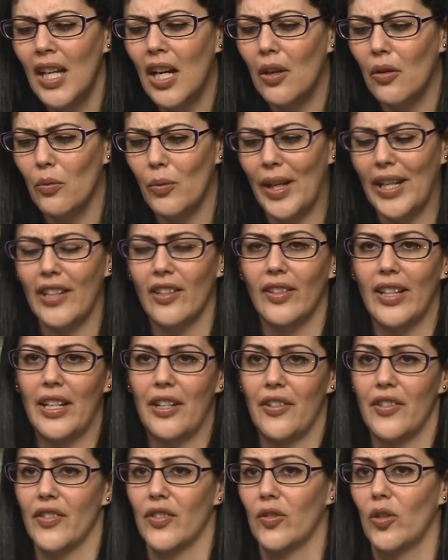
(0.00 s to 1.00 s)

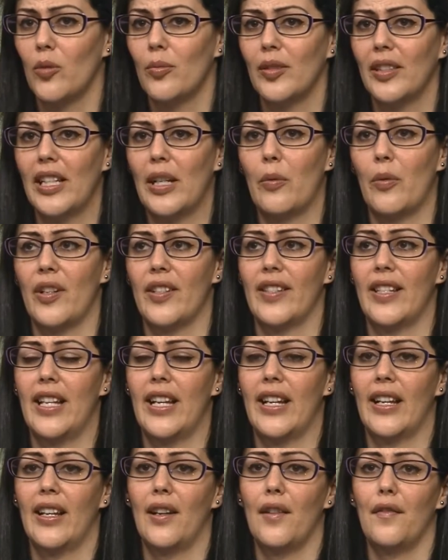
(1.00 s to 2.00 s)
regulators globally. We're
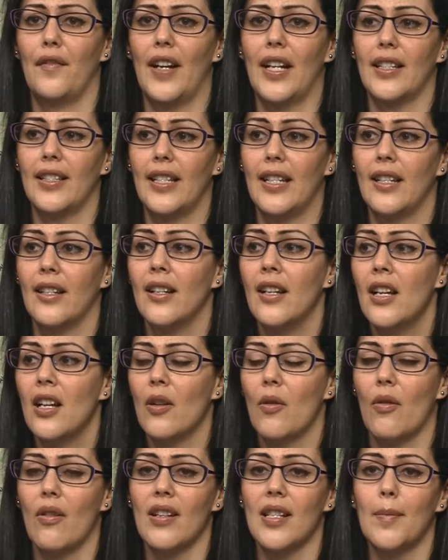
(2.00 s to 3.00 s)
seeing it affecting
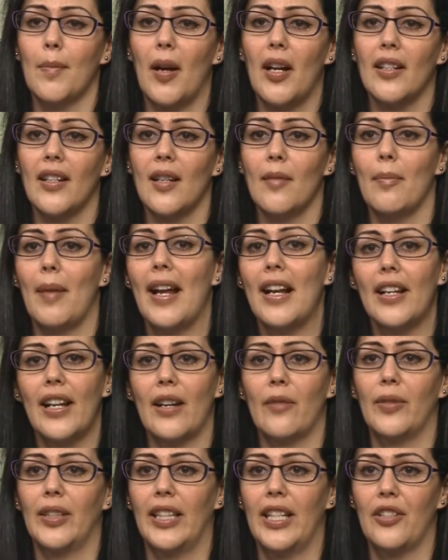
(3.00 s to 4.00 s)
correspondent
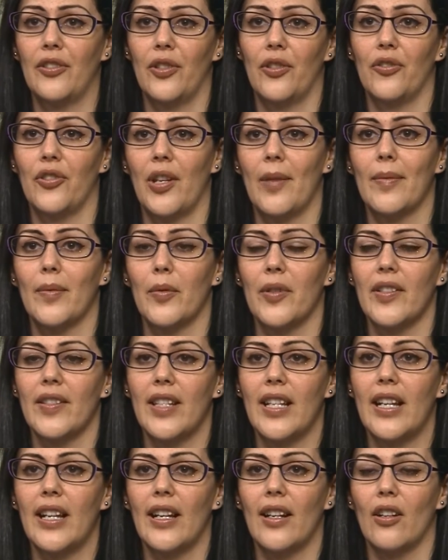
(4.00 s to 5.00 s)
banking relationships. We're
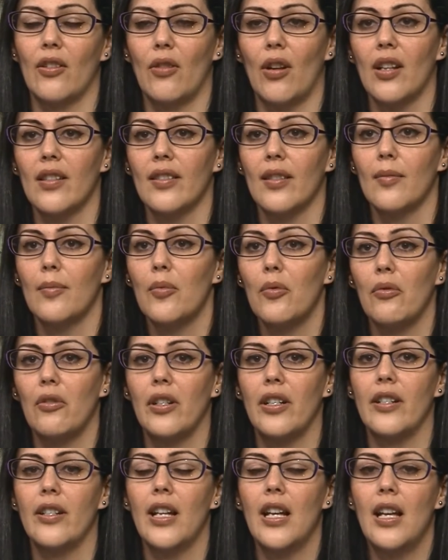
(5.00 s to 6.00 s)
seeing it across the
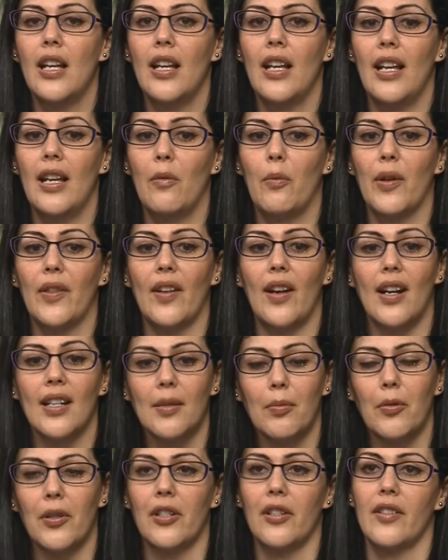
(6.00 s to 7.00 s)
board with
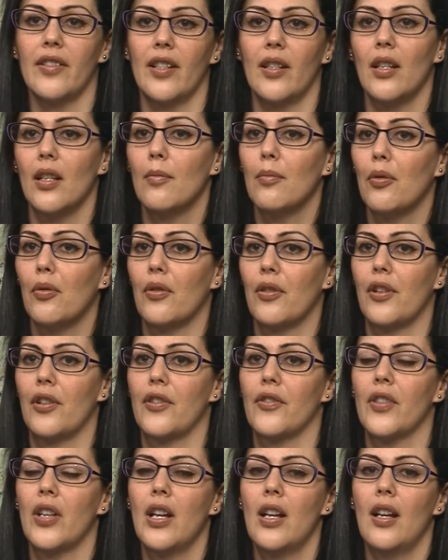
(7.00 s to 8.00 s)
exporters and
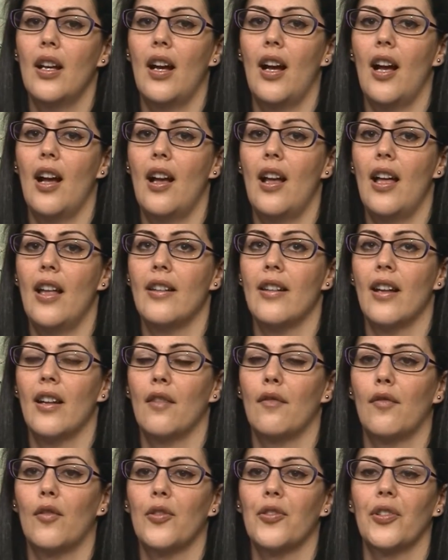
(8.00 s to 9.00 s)
importers, and
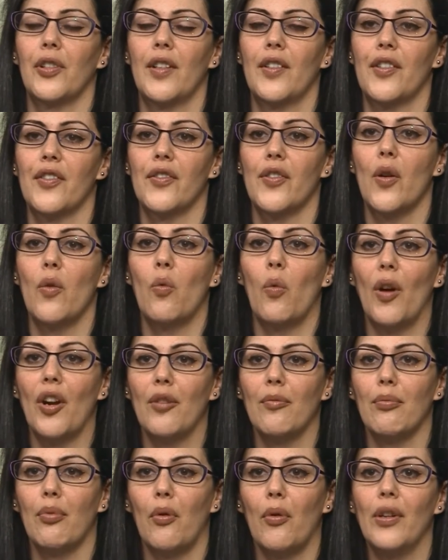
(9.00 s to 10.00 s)
unfortunately there's no
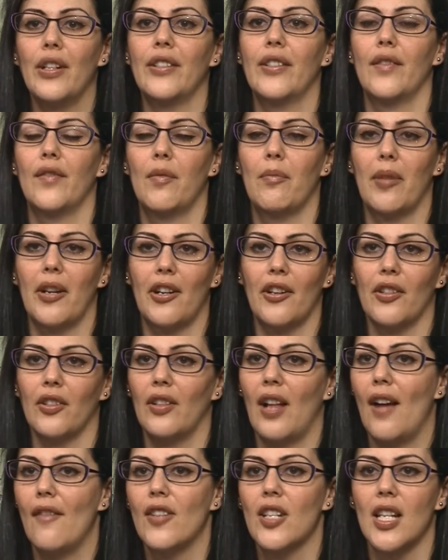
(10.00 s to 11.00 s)
one point of empirical
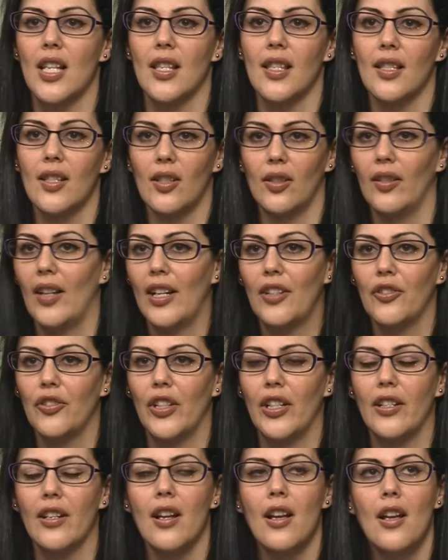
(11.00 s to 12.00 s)
evidence
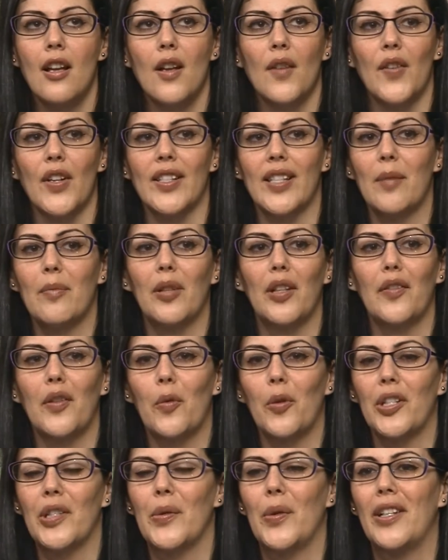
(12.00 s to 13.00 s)
collection. For example, if you
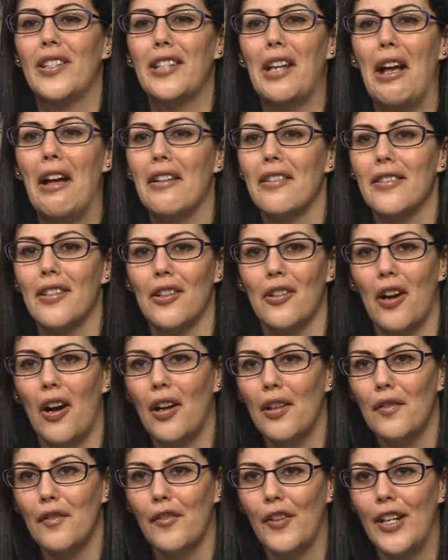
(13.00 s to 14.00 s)
were to attend a
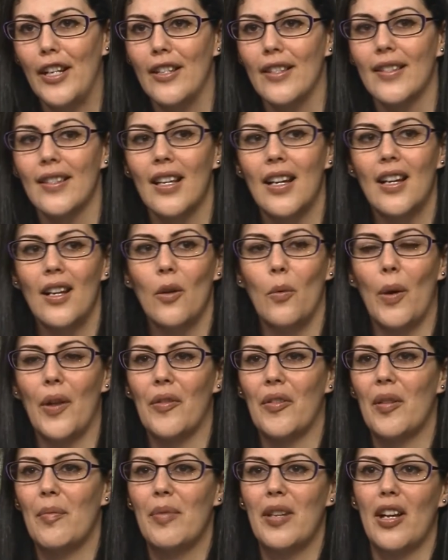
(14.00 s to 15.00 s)
conference,
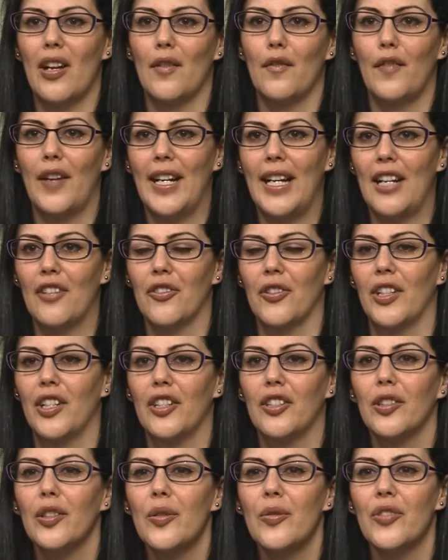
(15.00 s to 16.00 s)
whether it be on financial
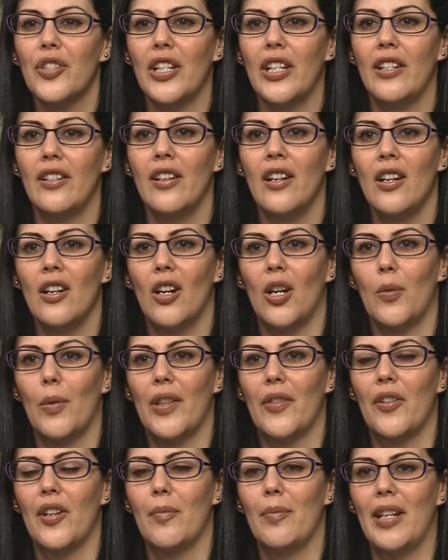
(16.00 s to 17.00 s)
inclusion or
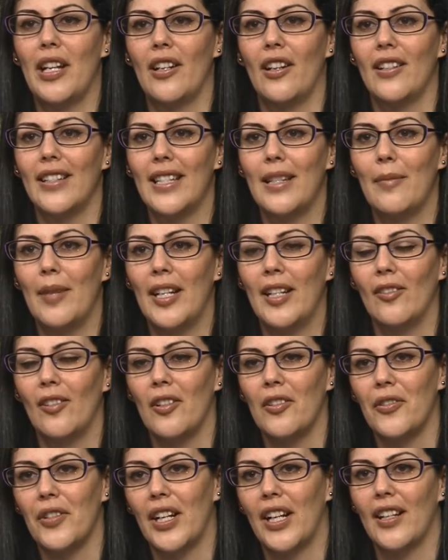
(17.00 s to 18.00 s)
whether it be on anti-money
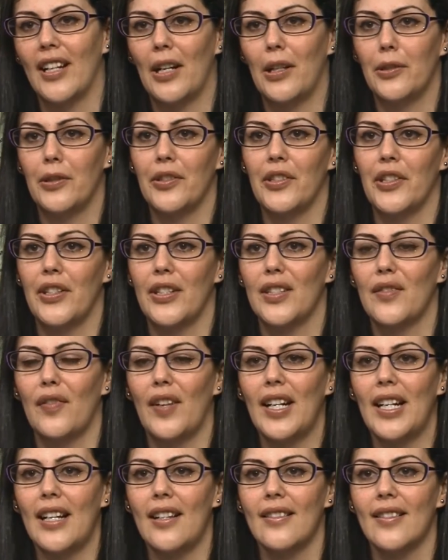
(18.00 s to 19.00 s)
laundering and counter-terrorist
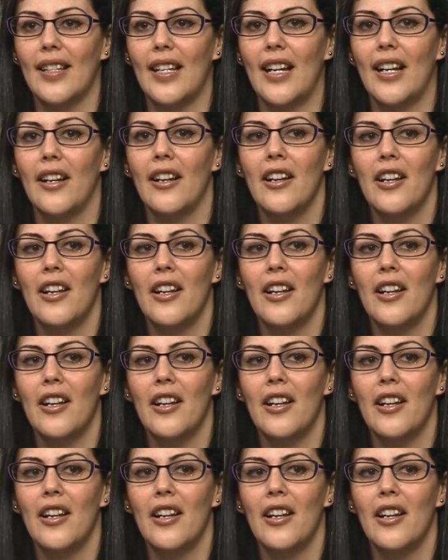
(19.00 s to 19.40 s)
financing,